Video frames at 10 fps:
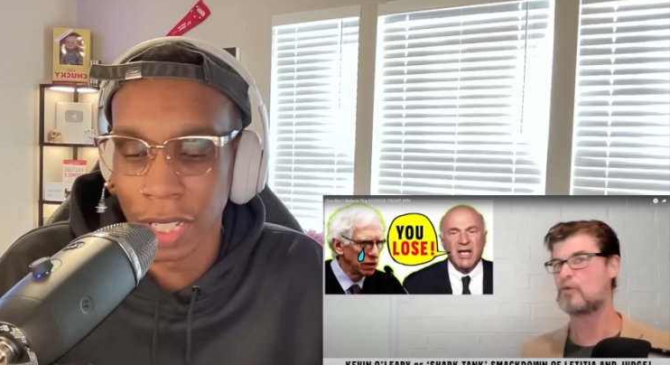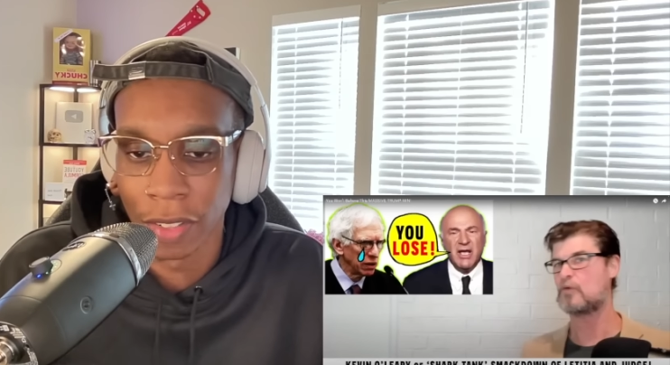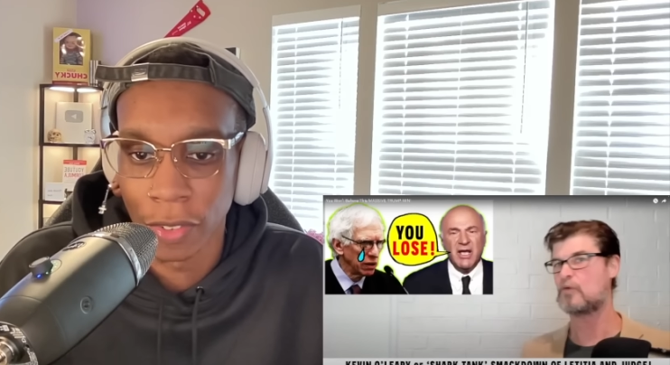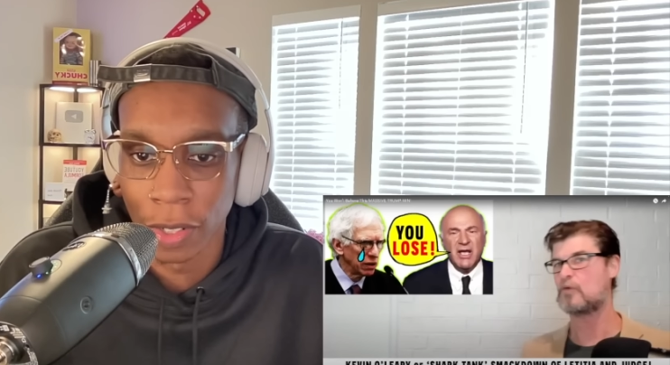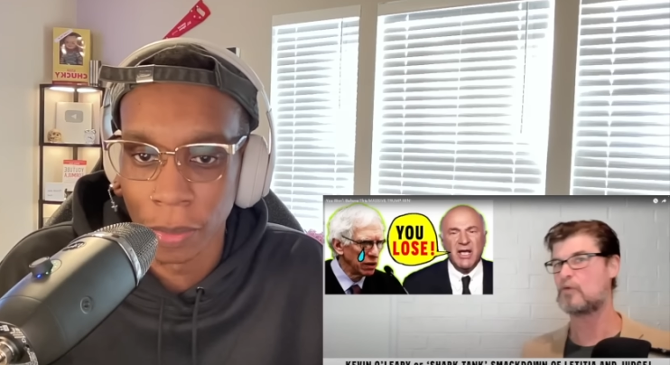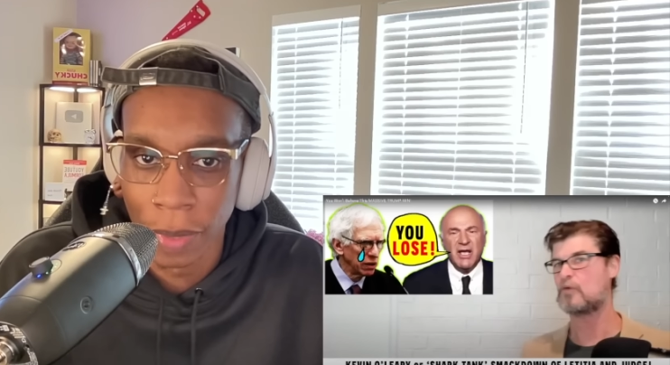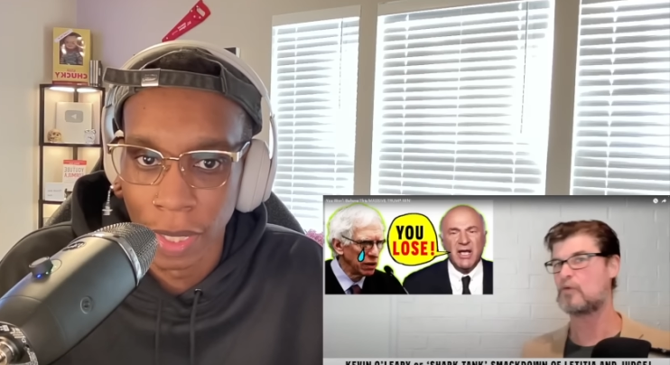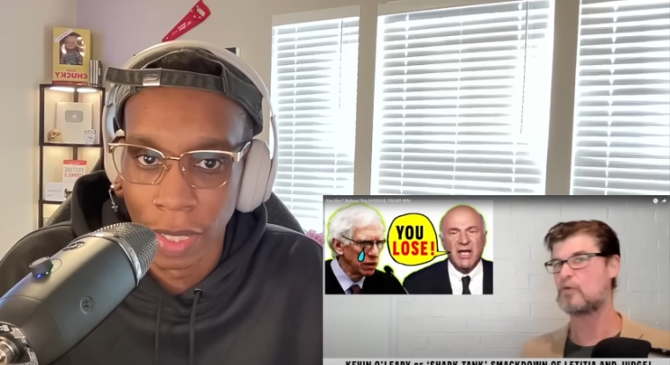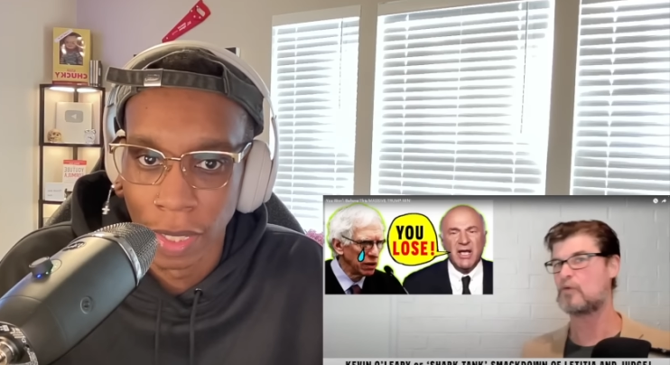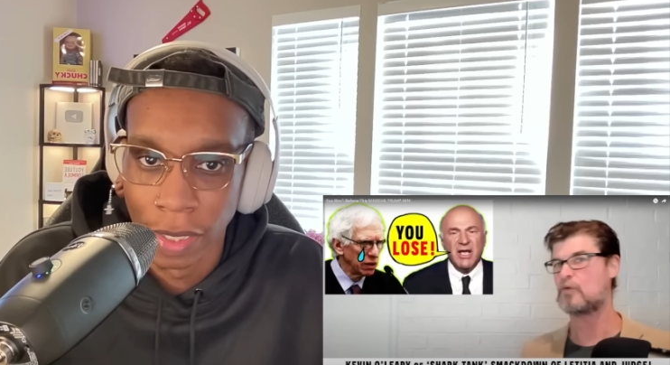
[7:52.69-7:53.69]
Speaker 1: to take it from.
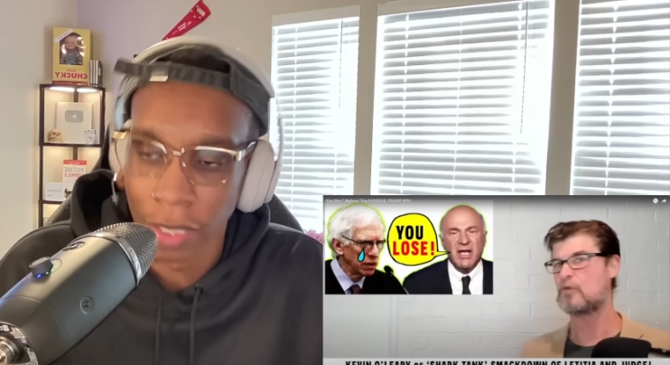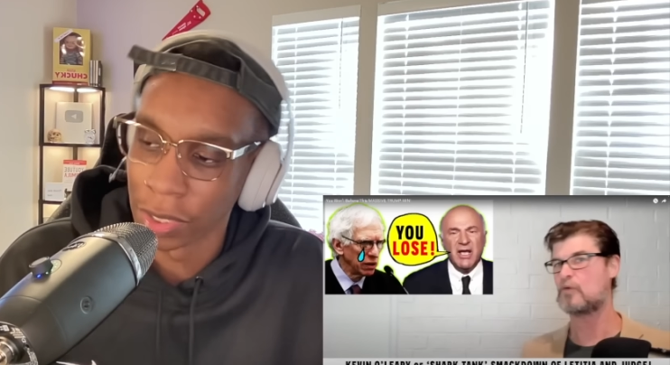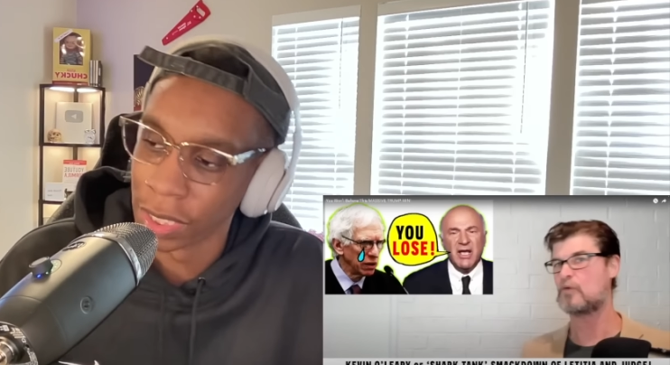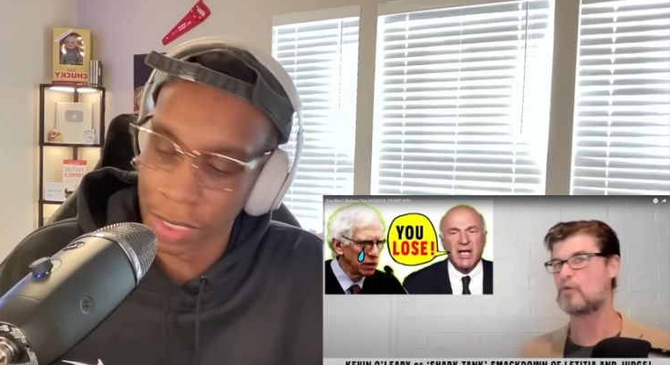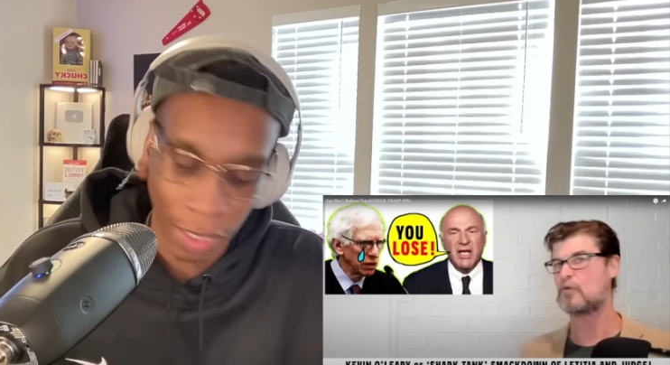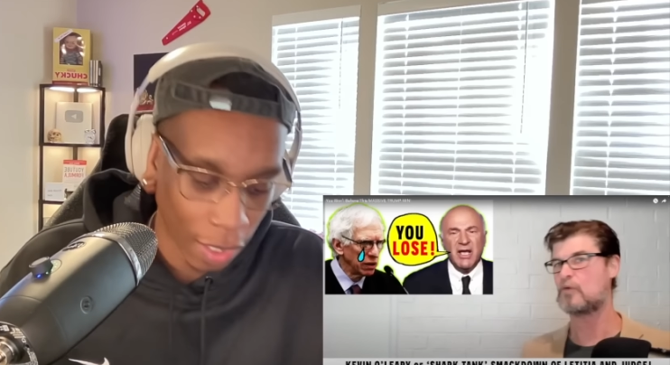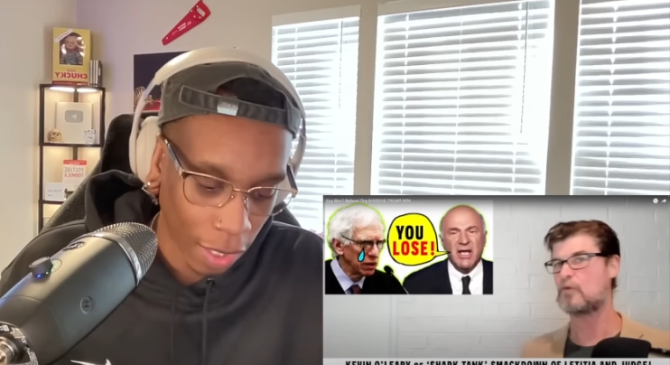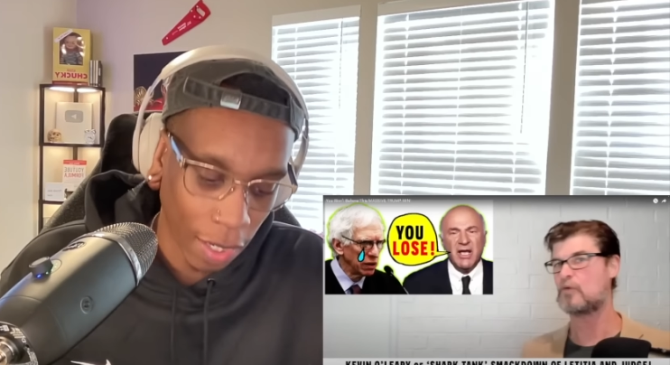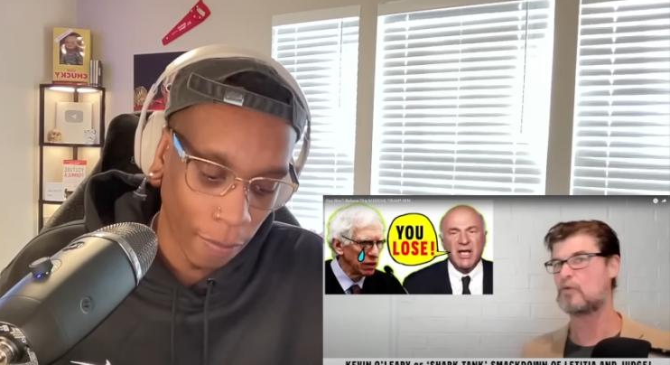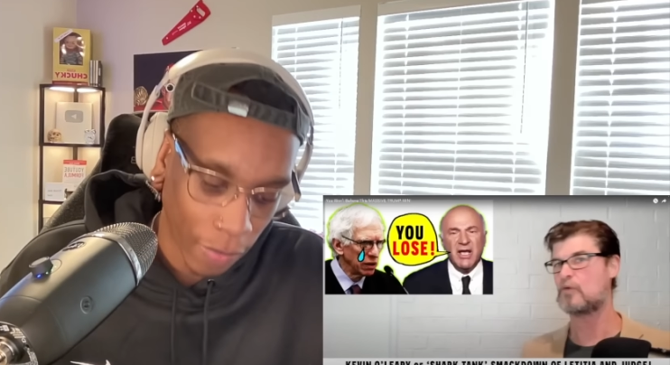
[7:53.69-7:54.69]
So just uh,
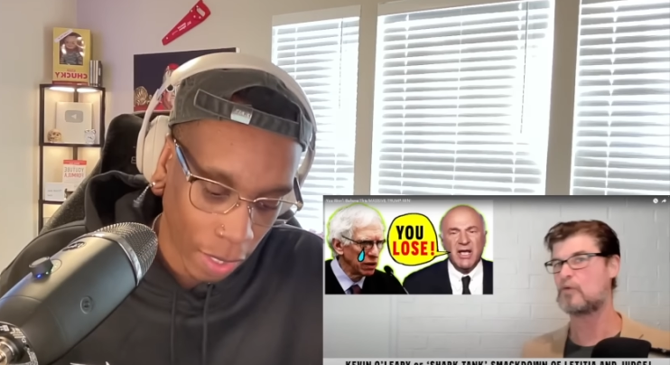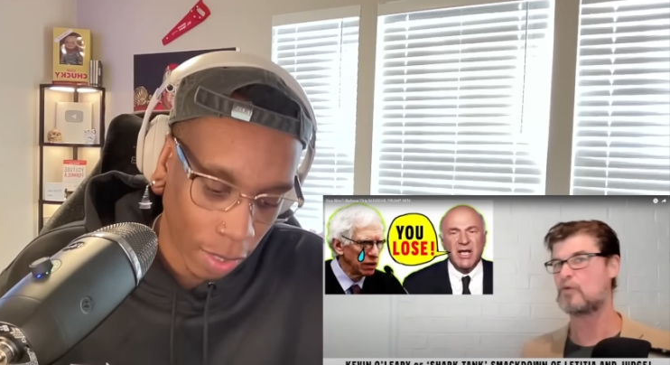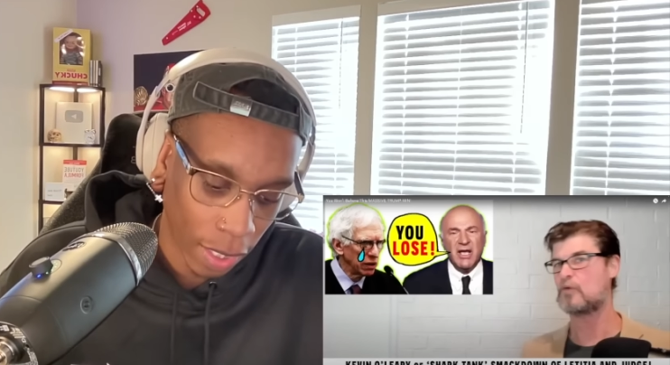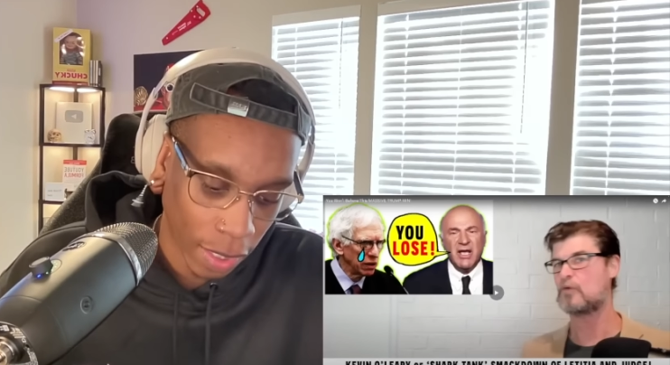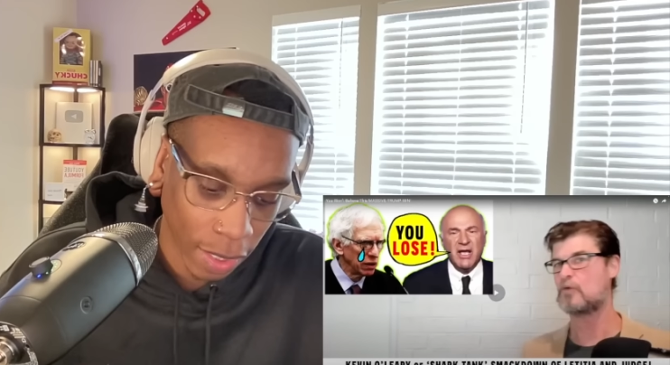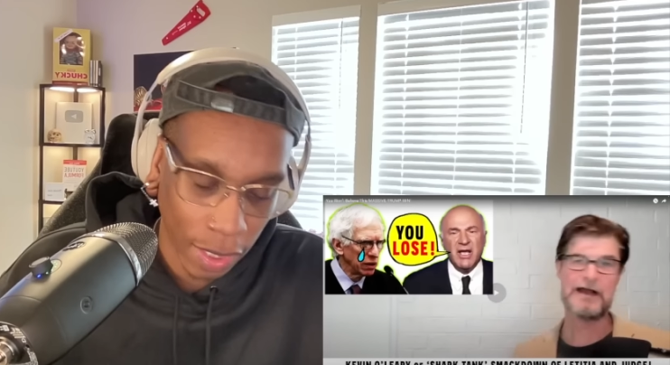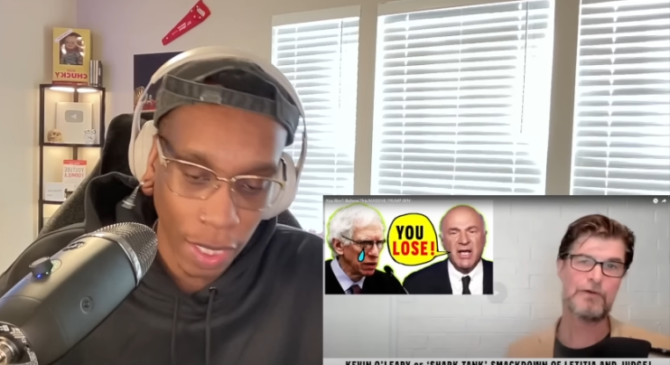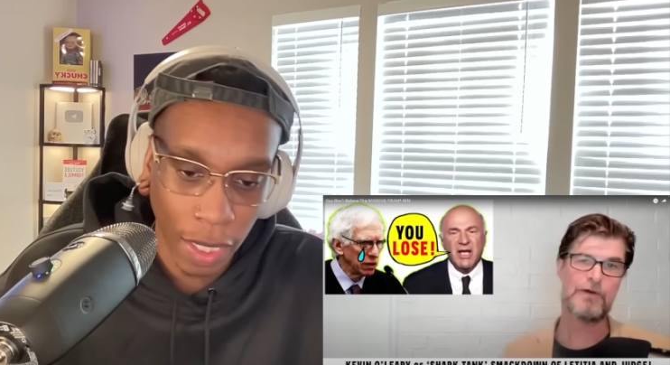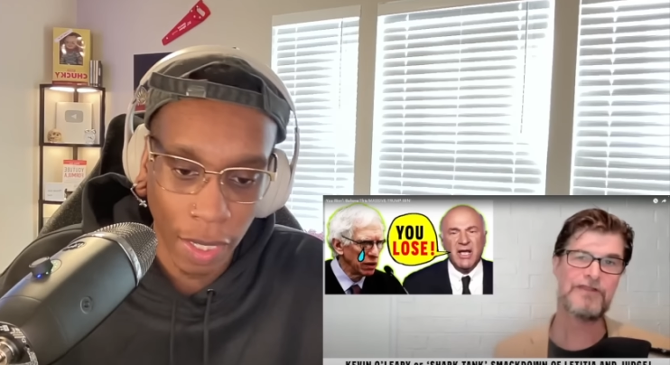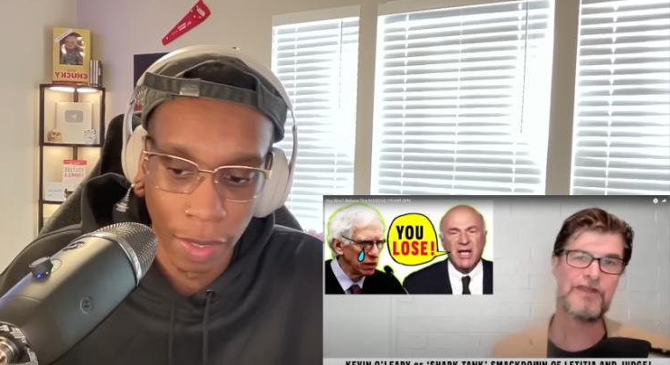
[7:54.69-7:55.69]
Speaker 2: let that.
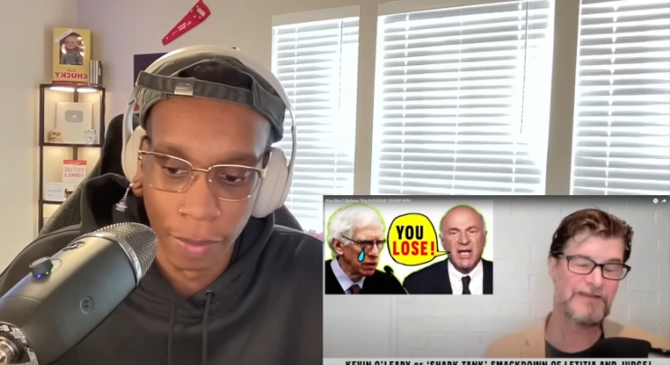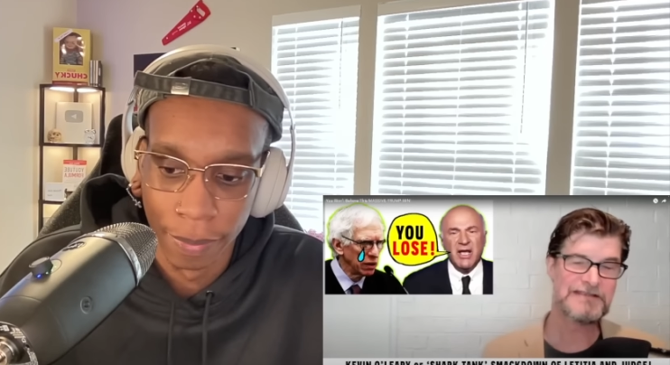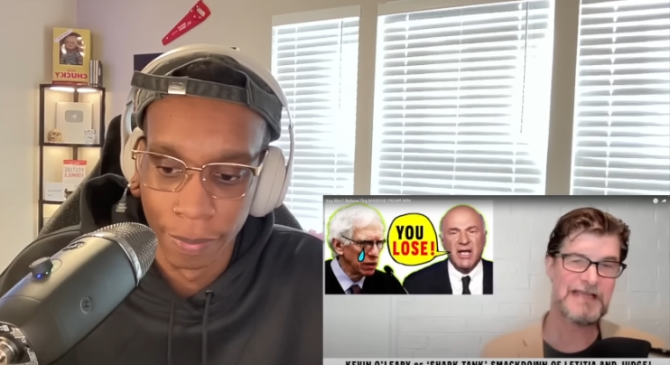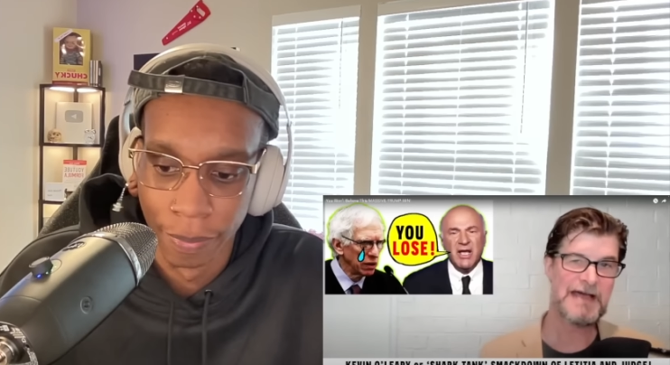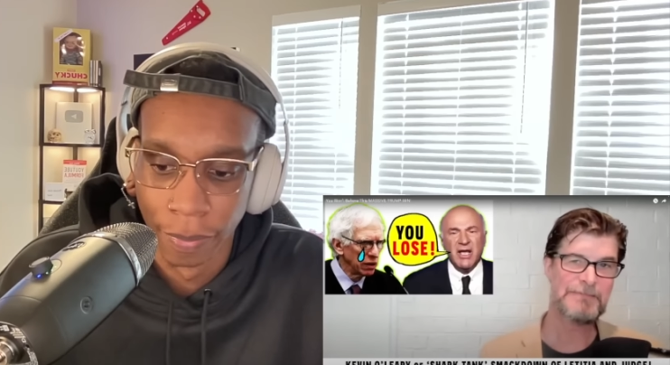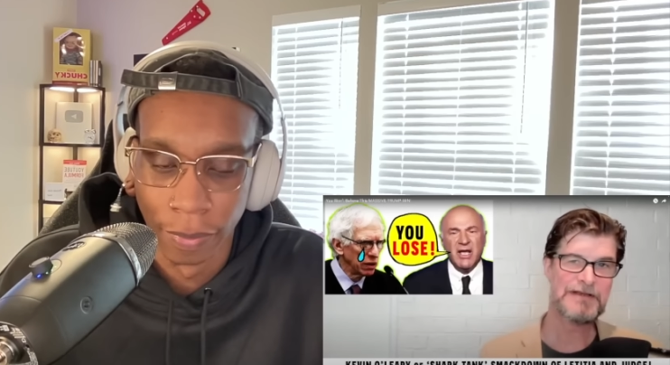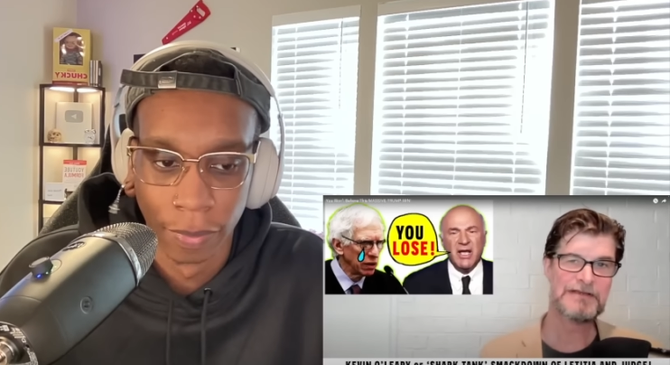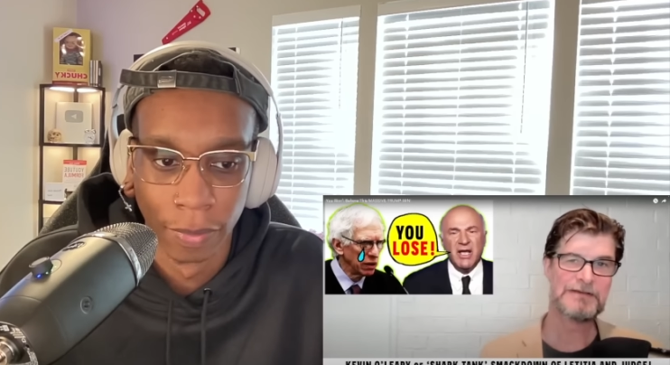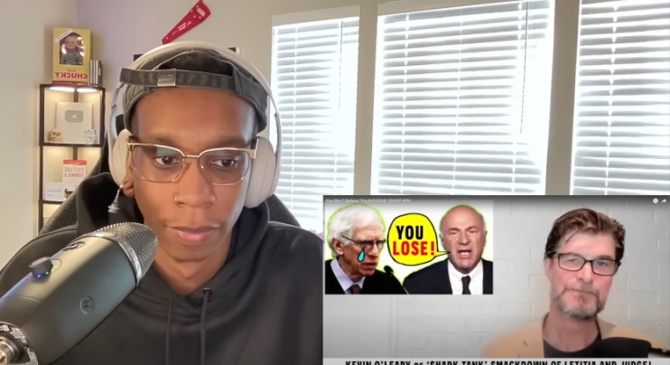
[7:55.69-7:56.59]
Well, I think in. this happened.